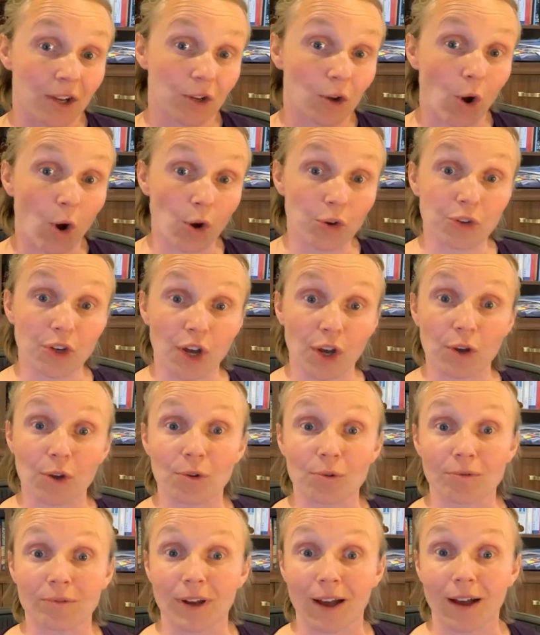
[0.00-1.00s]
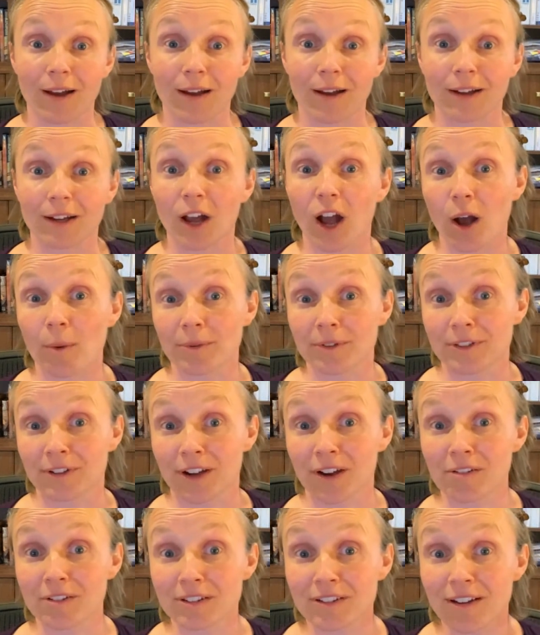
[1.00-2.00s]
got no carbon
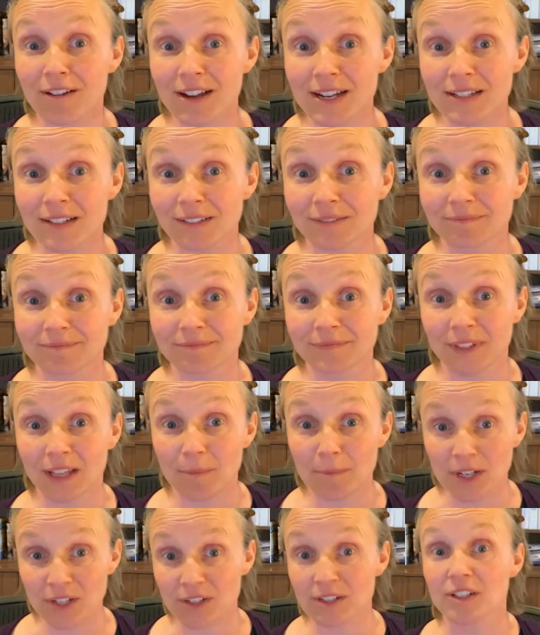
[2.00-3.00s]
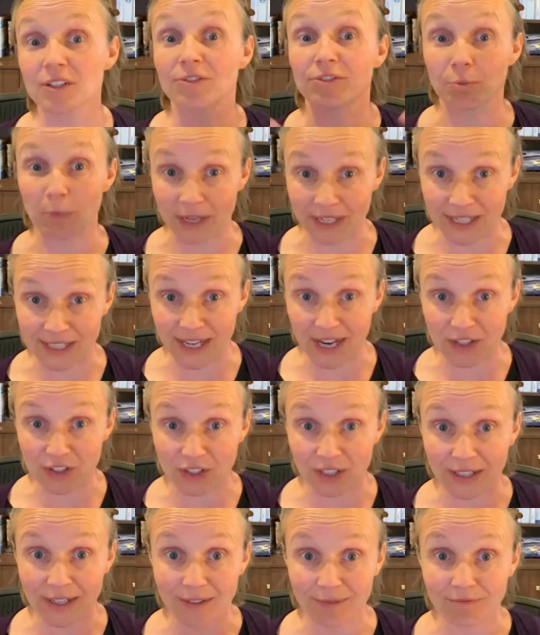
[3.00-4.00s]
dioxide emissions when it's
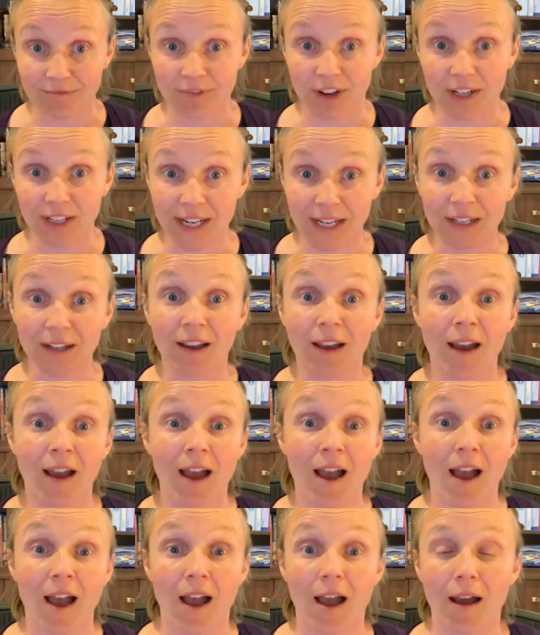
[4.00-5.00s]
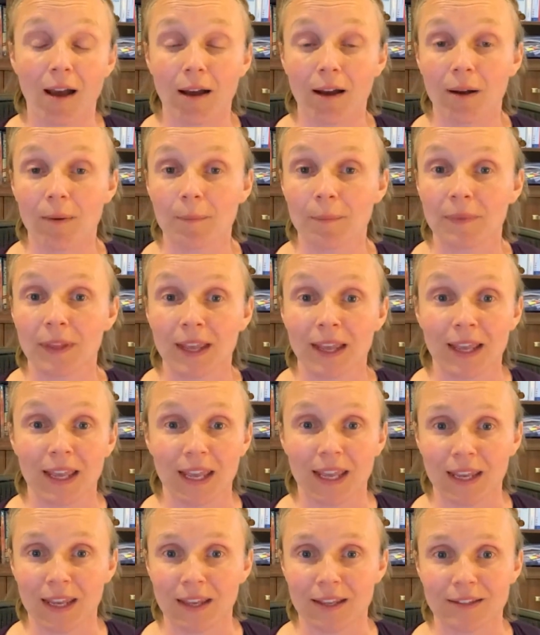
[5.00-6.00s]
actually running.
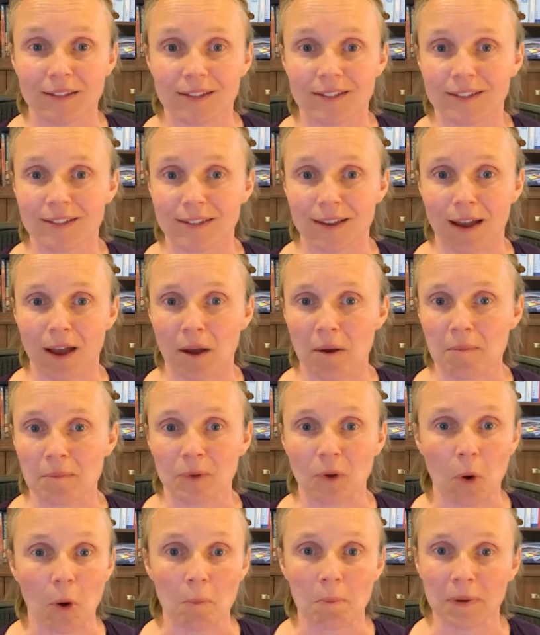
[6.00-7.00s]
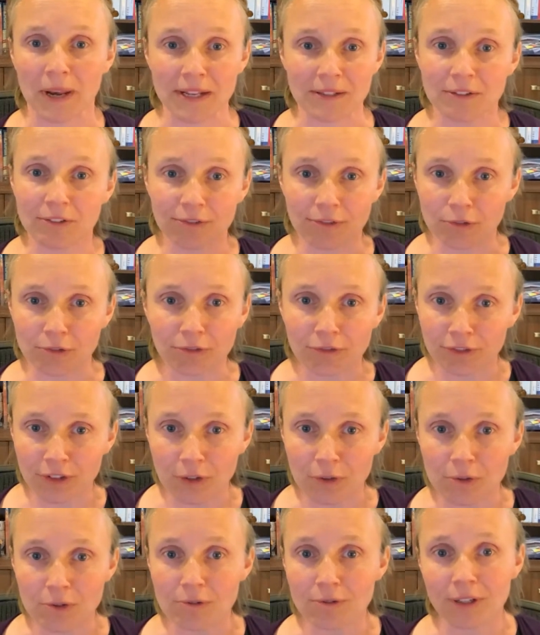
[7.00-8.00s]
It's got plentiful
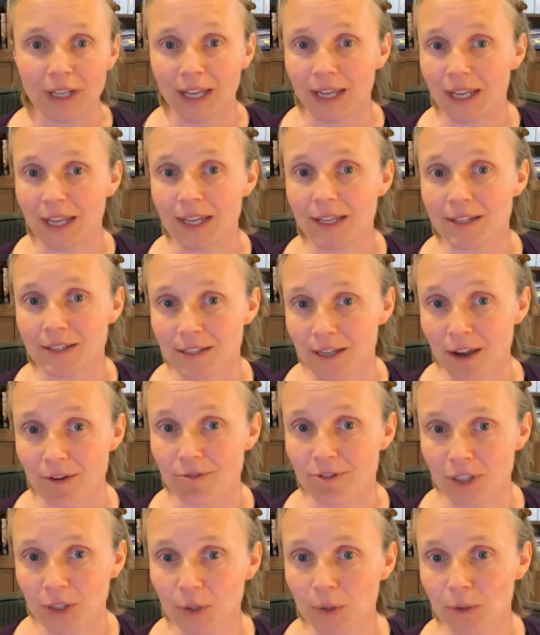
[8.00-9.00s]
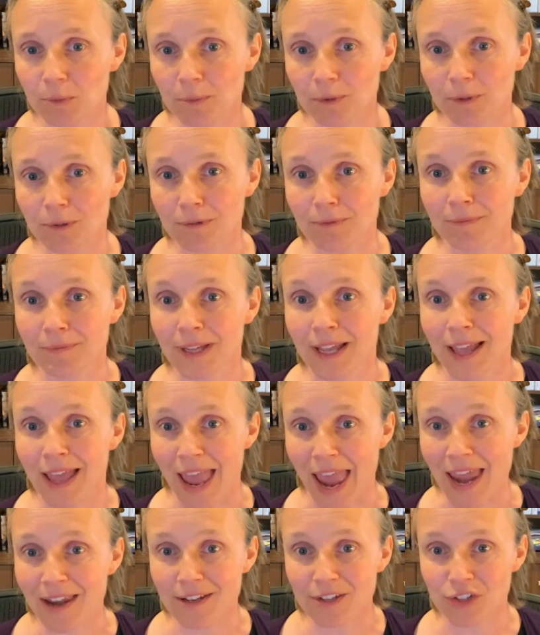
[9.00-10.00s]
fuel. It is a renewable
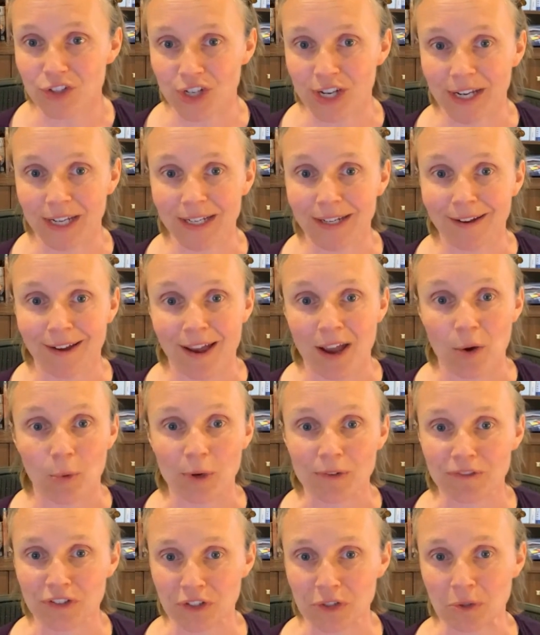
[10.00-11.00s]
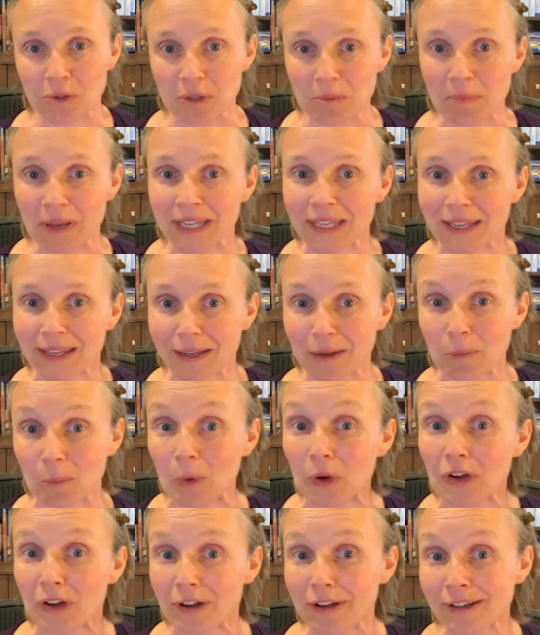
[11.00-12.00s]
energy. We've just got to make it
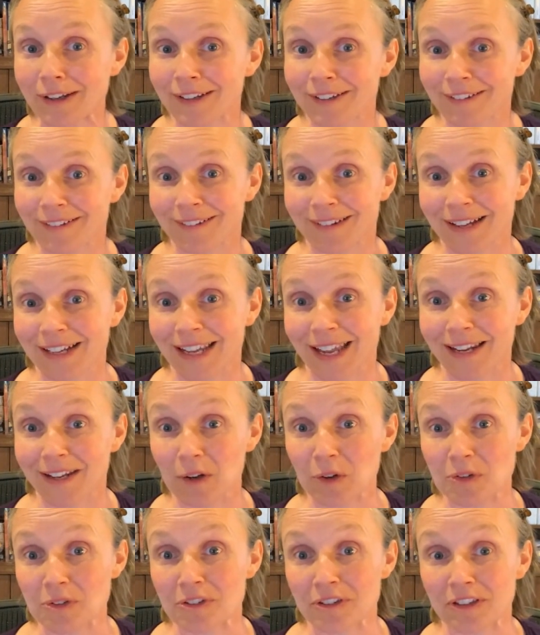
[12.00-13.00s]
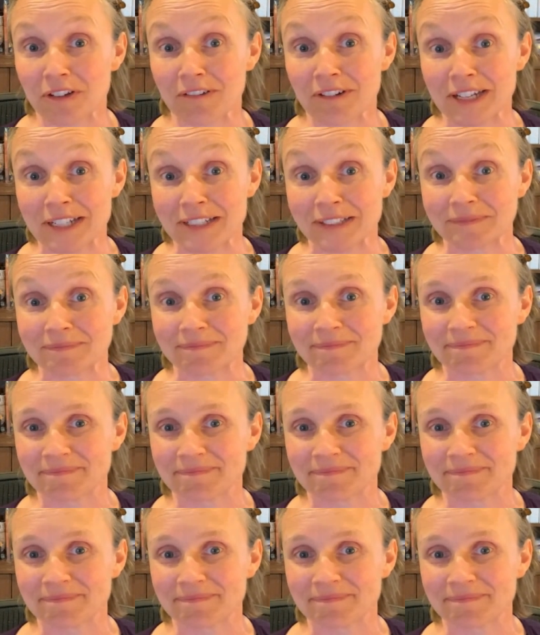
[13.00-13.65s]
work and get it onto the grid.